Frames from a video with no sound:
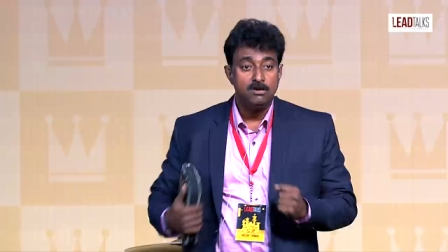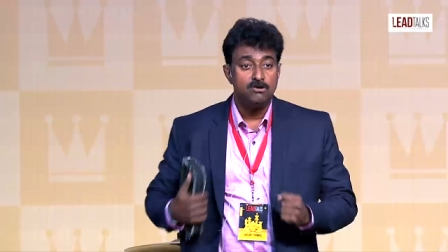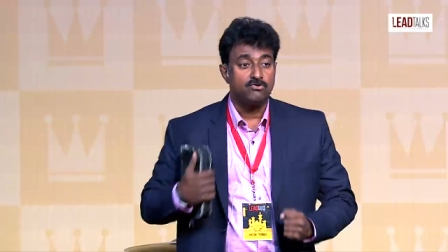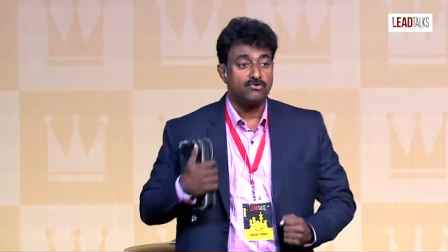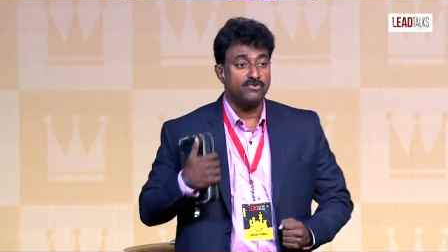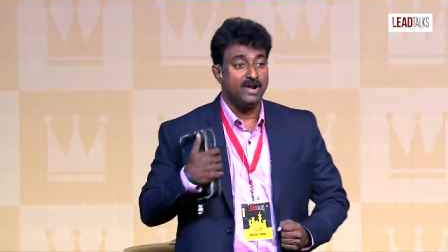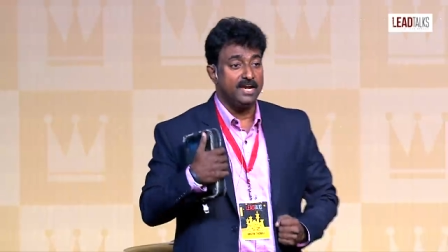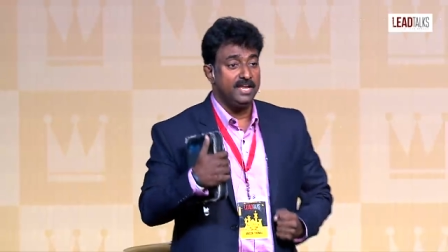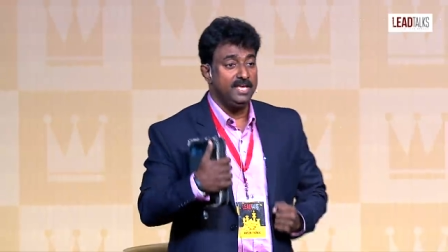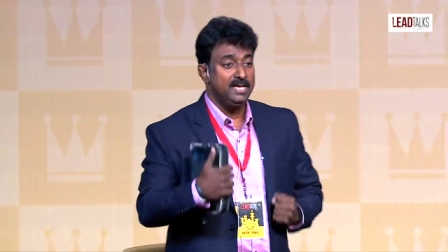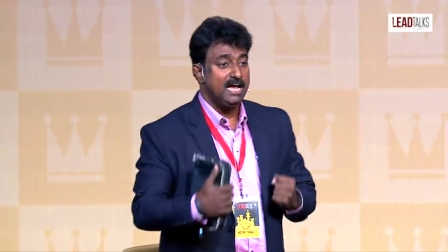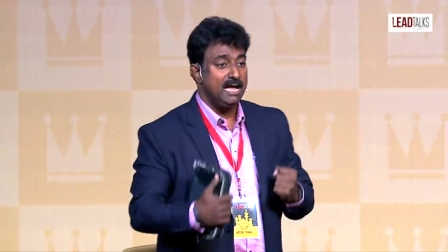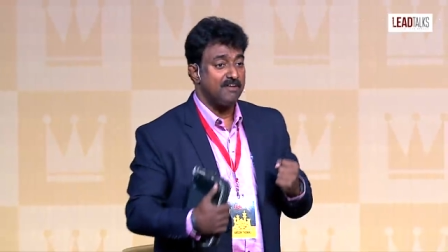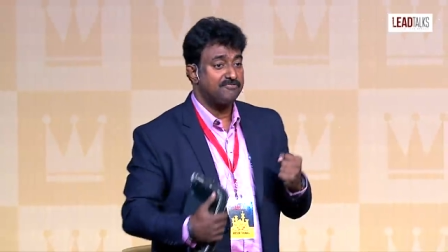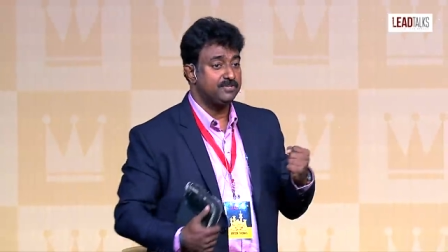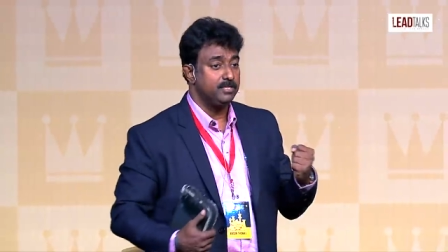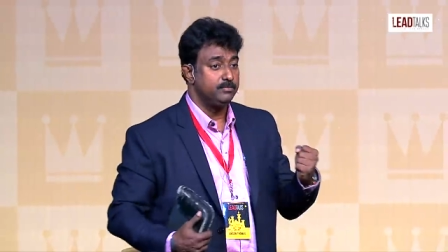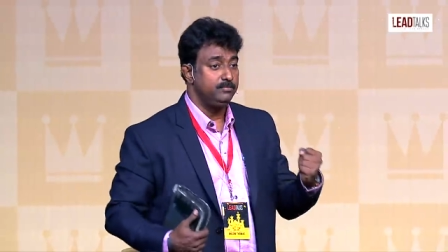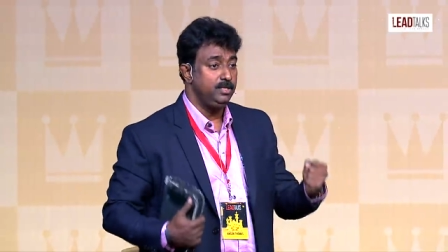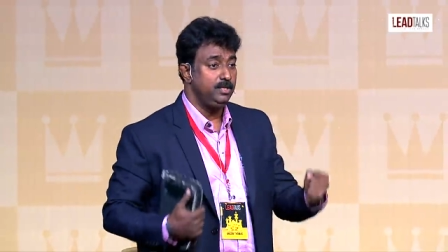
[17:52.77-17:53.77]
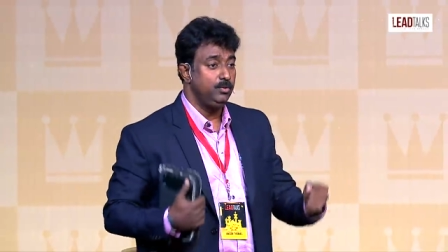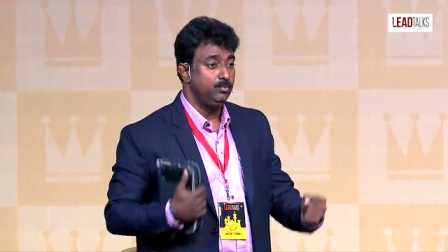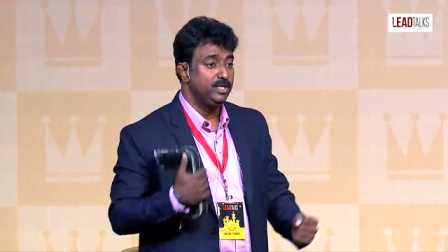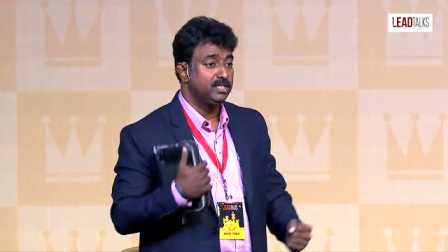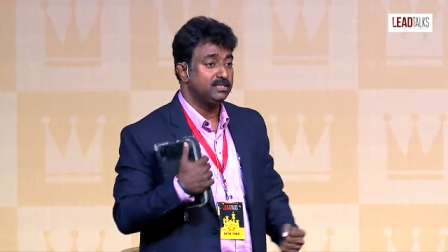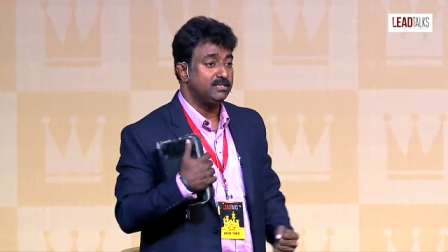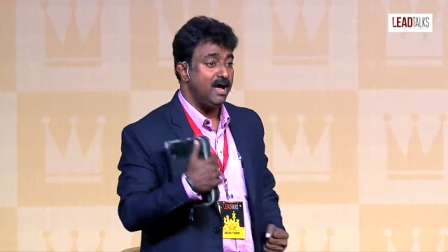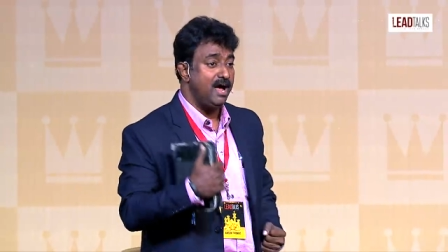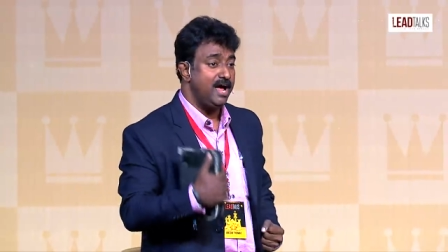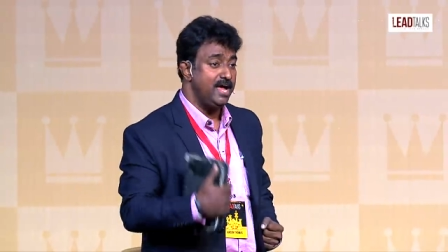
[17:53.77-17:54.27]
running after me with
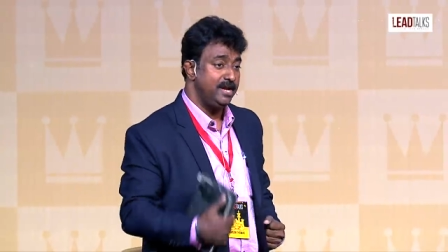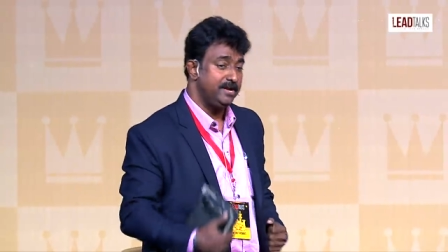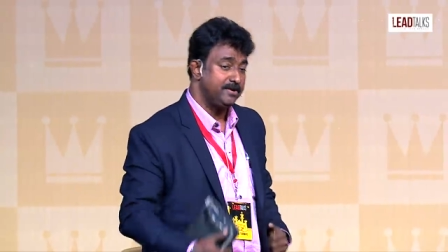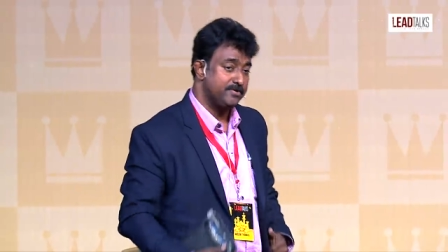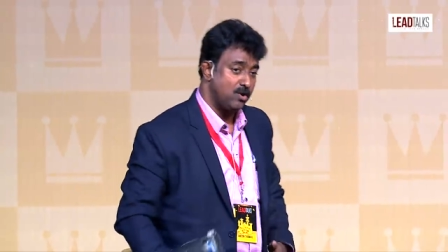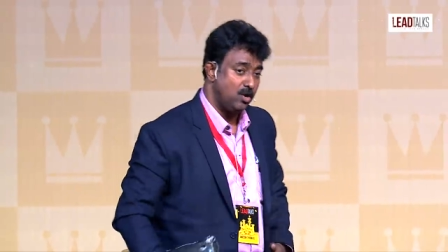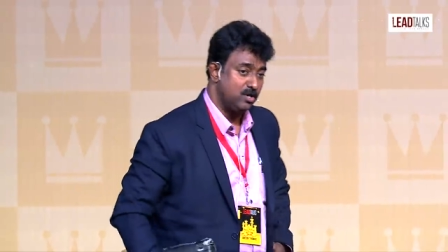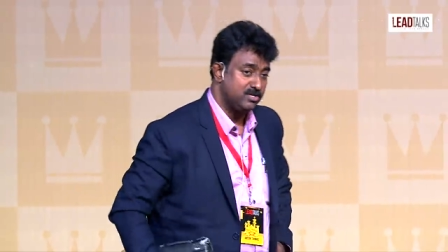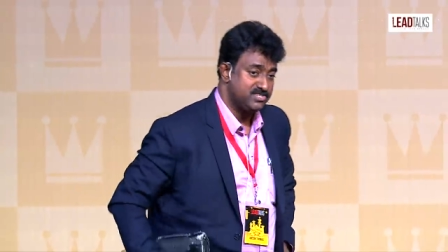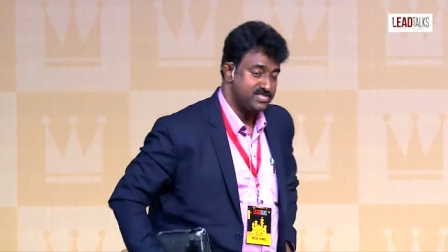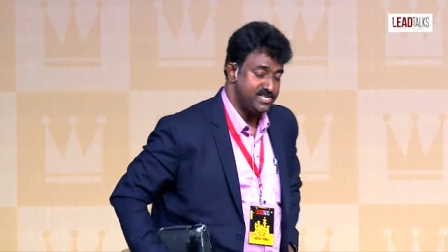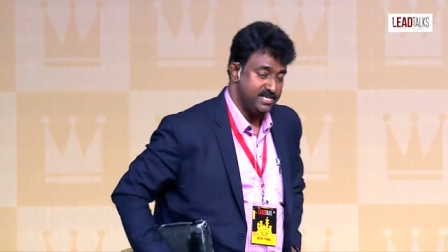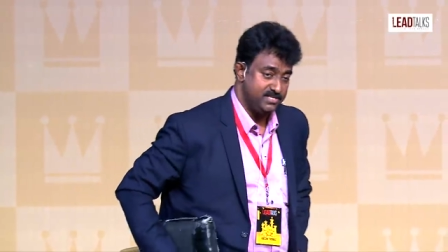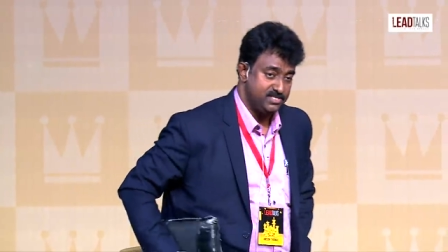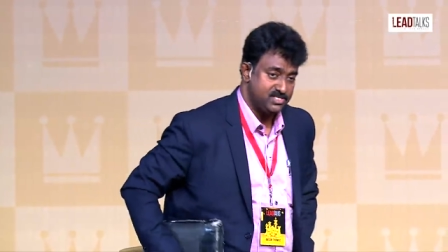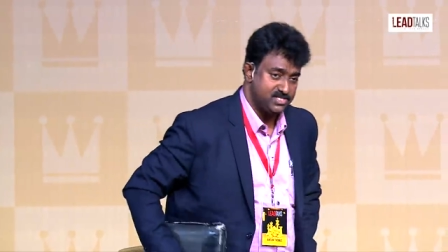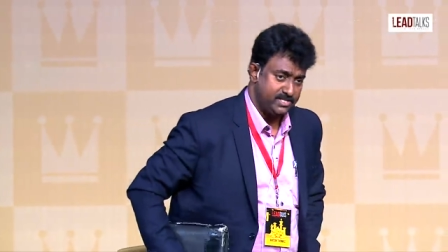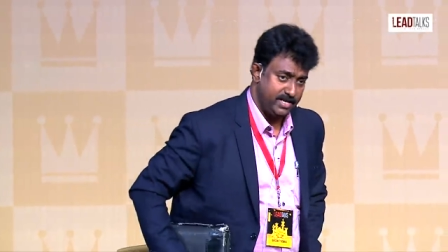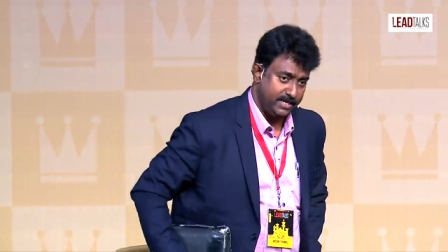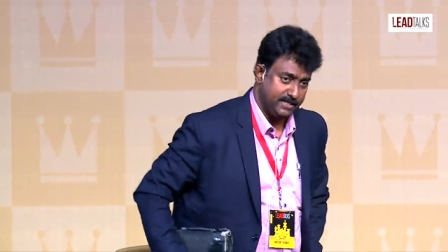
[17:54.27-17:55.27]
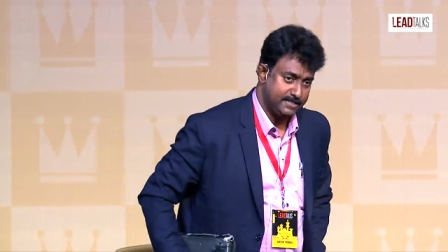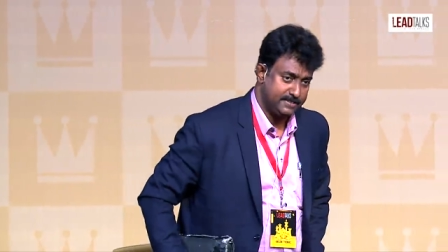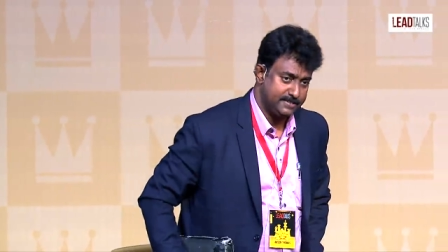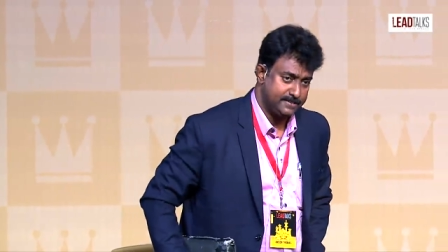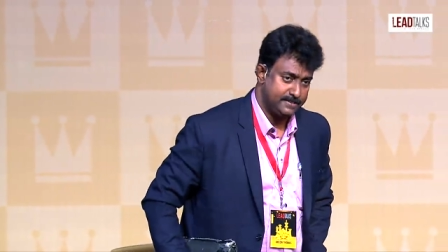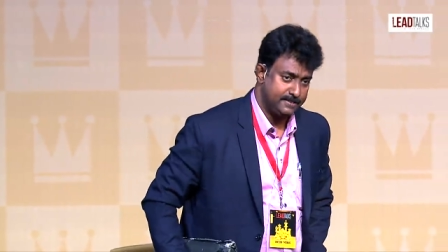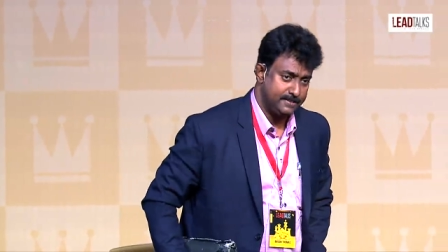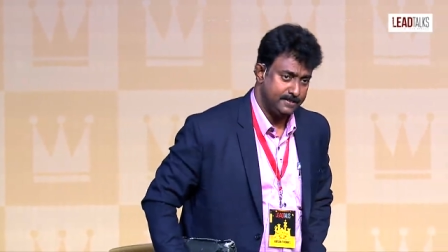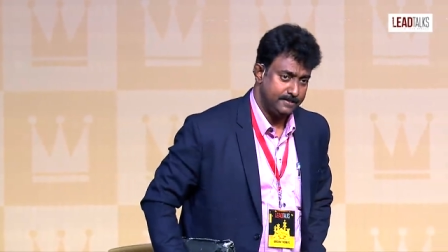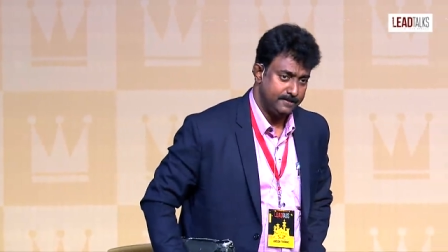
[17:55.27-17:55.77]
iron rods and
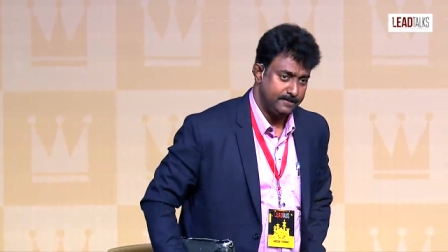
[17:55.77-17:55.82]
sticks.